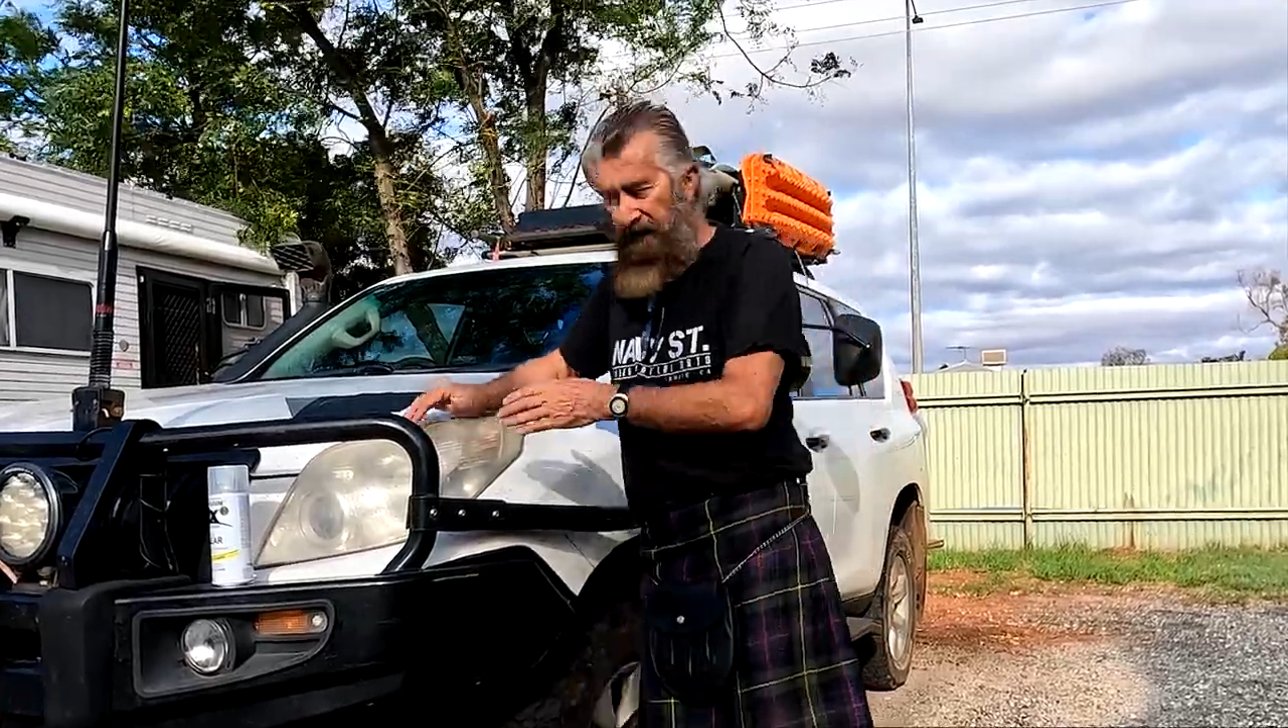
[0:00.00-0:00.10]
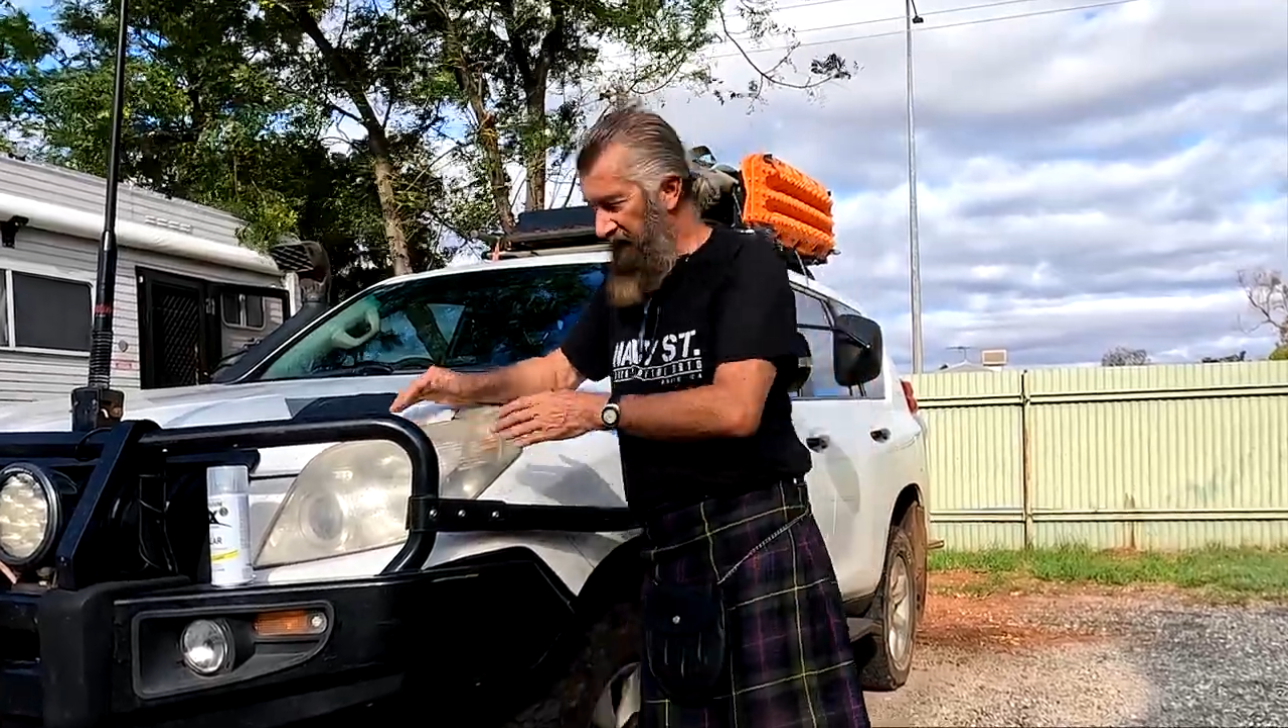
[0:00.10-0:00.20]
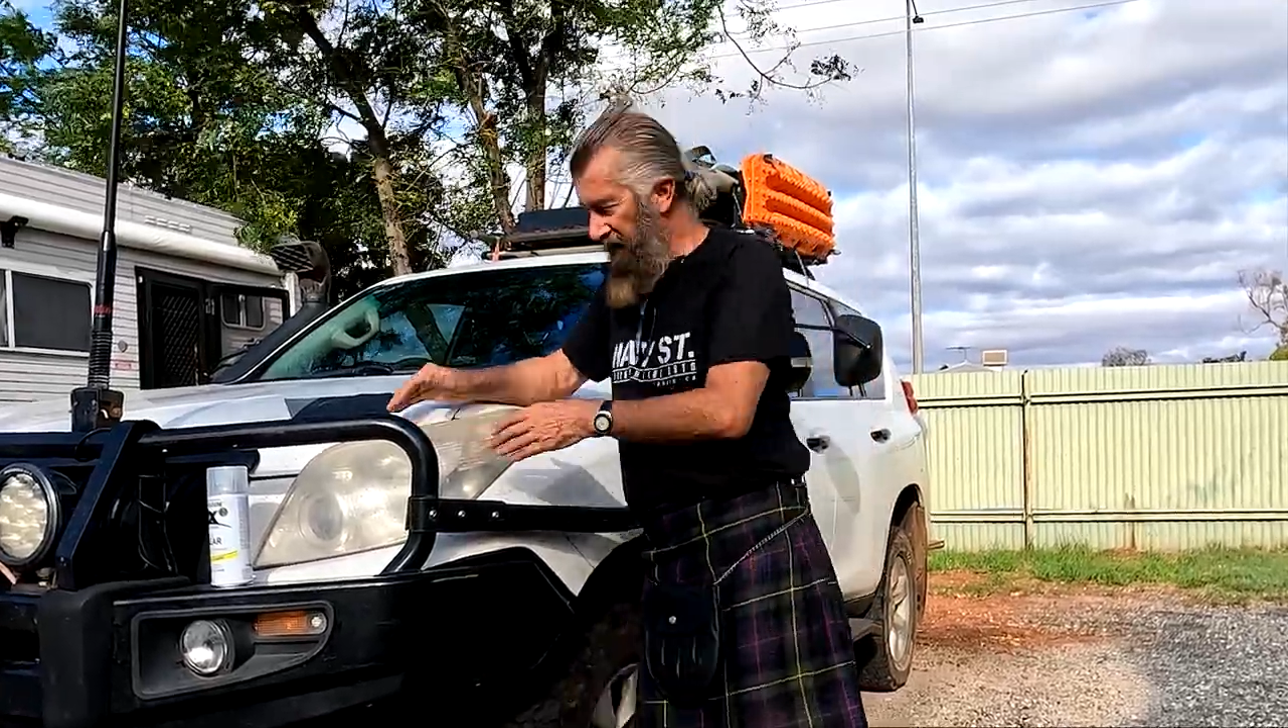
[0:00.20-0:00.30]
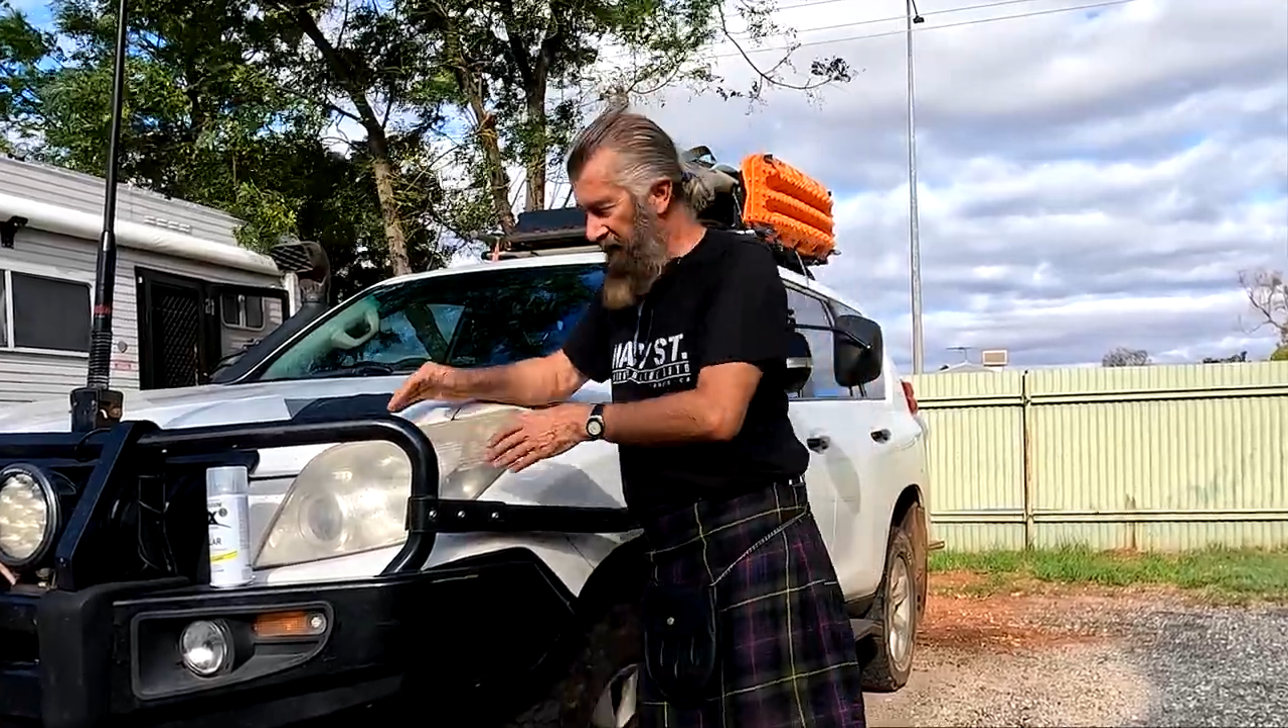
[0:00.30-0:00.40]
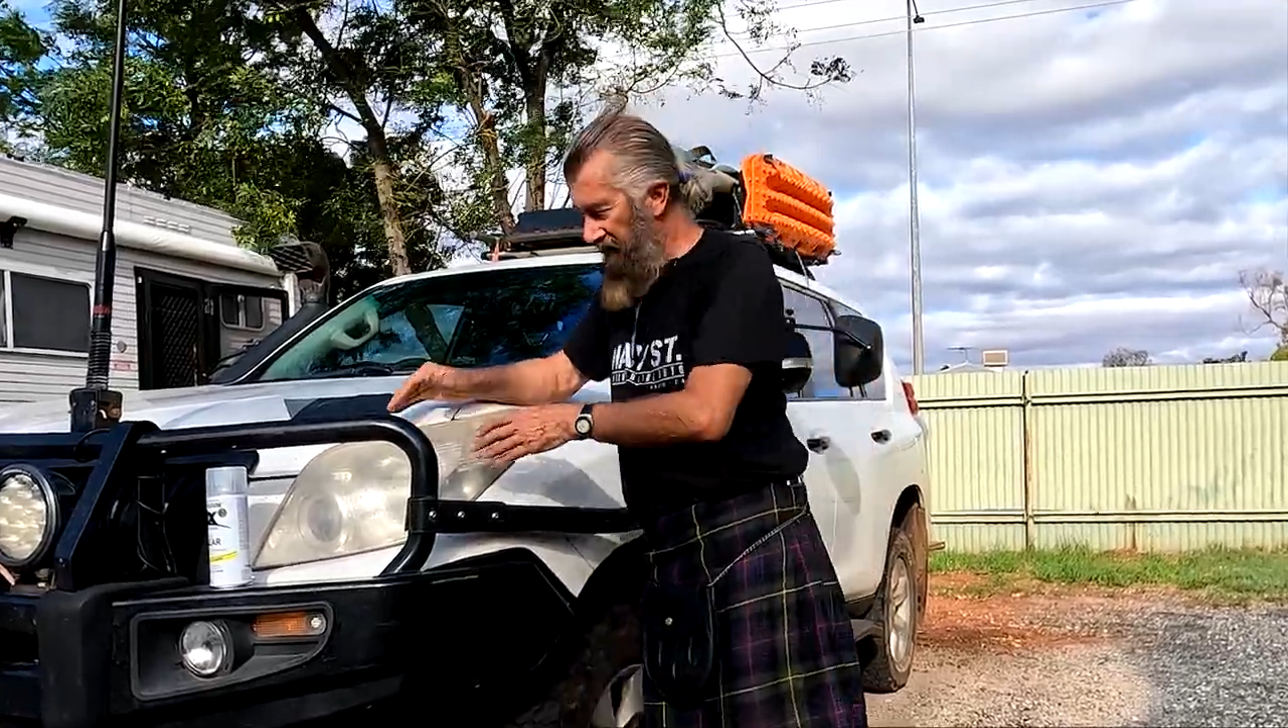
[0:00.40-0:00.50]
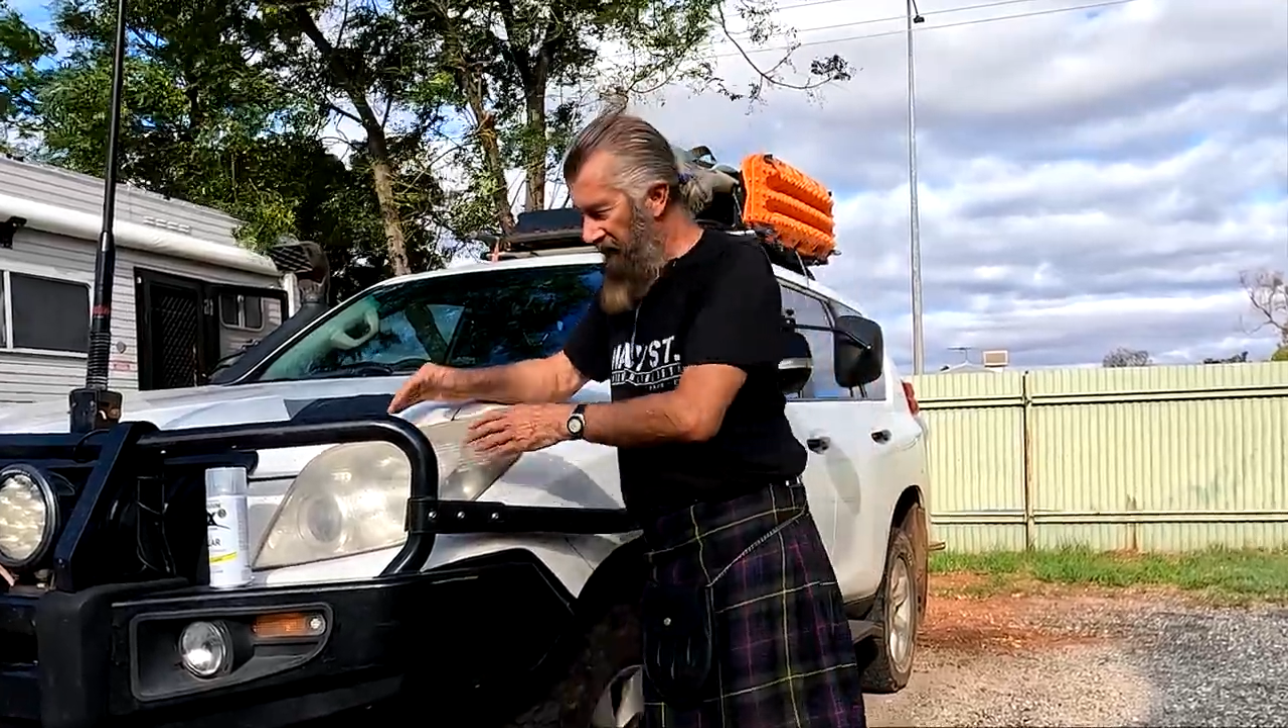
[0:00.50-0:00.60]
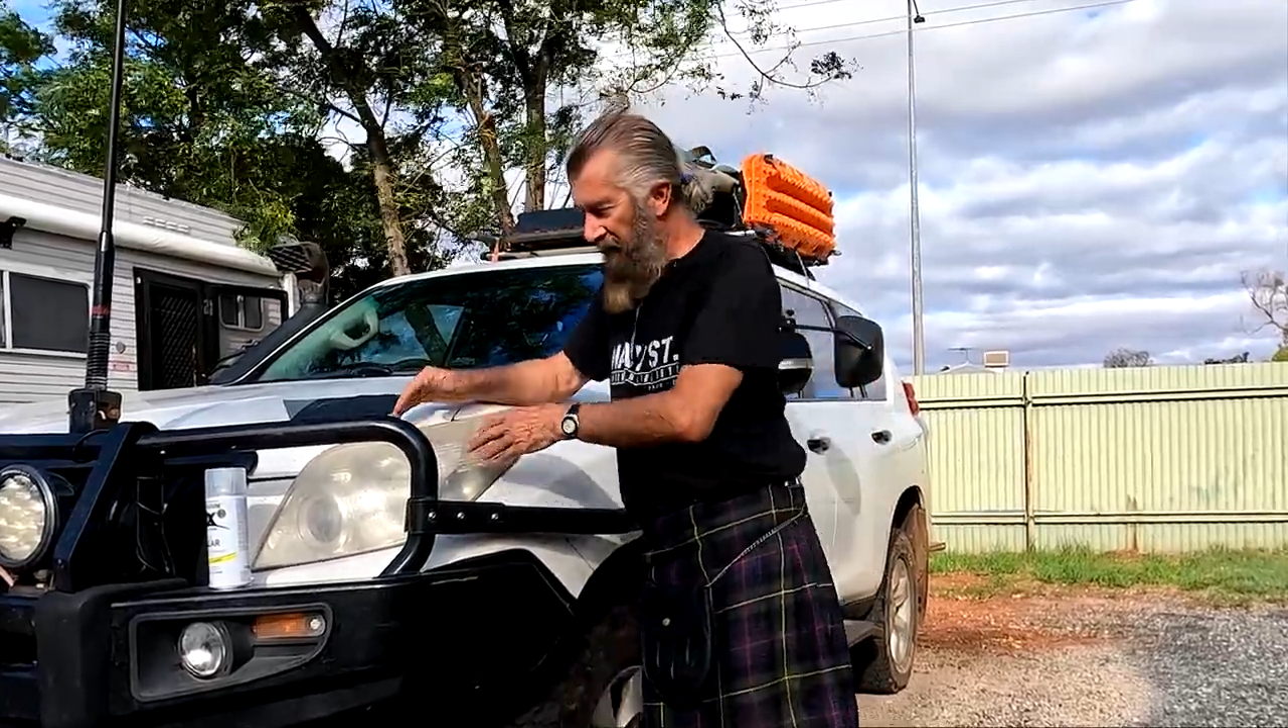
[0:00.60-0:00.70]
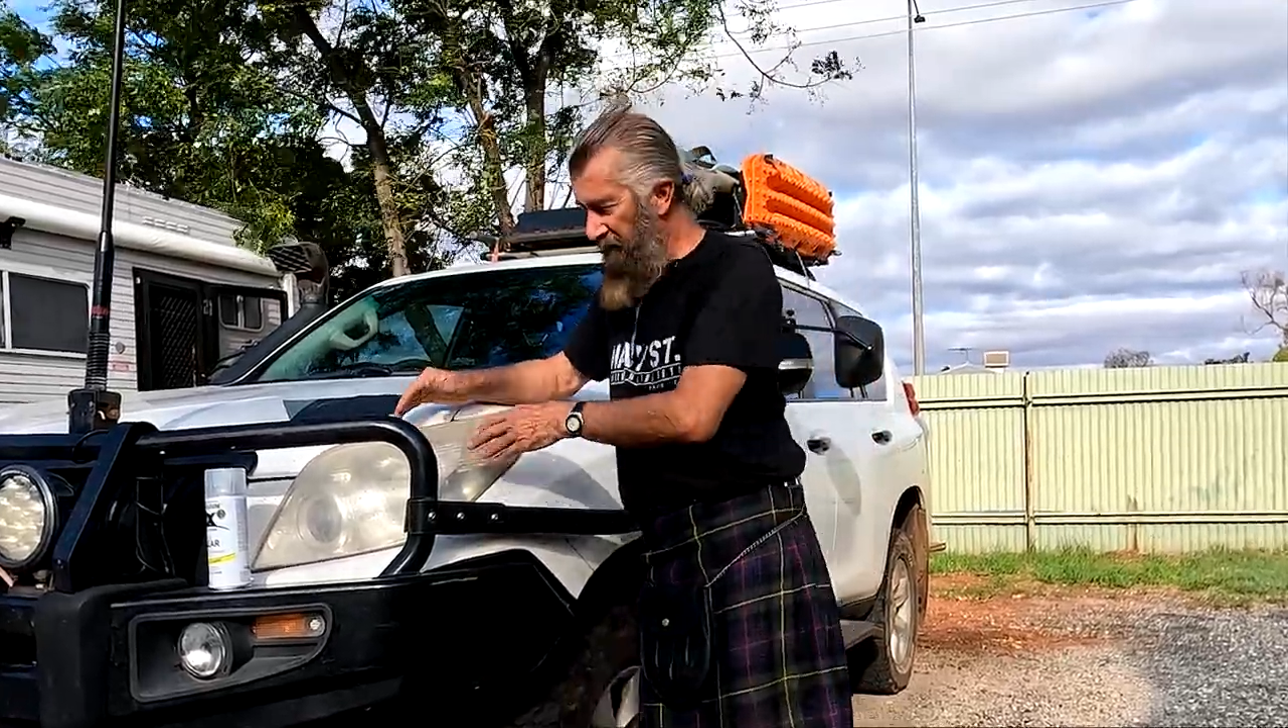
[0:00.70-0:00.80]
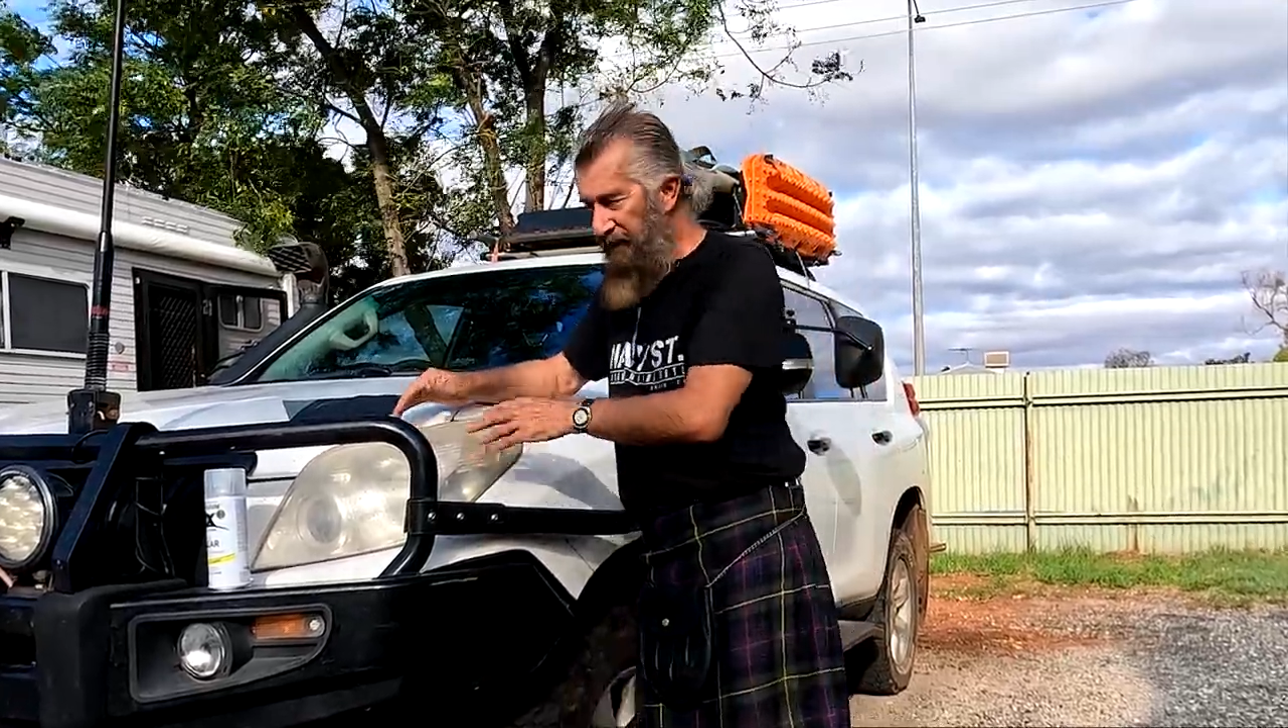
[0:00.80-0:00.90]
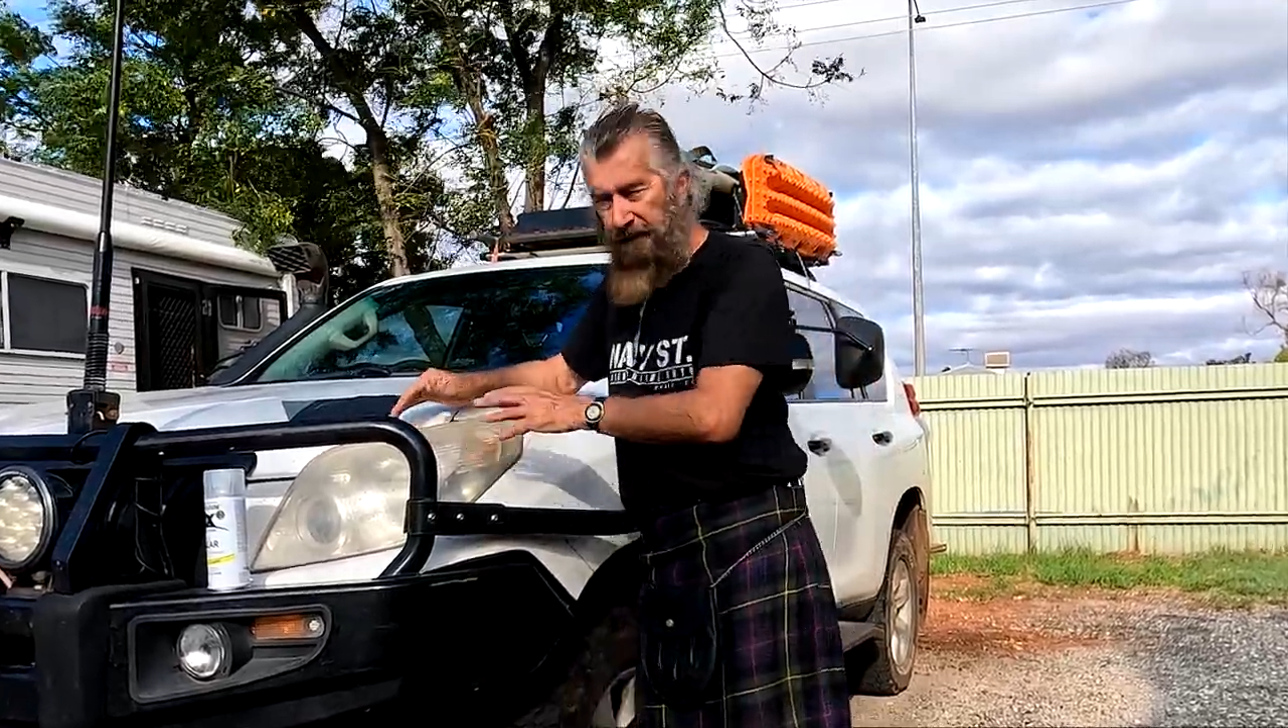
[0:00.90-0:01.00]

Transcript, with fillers: Now, at the moment,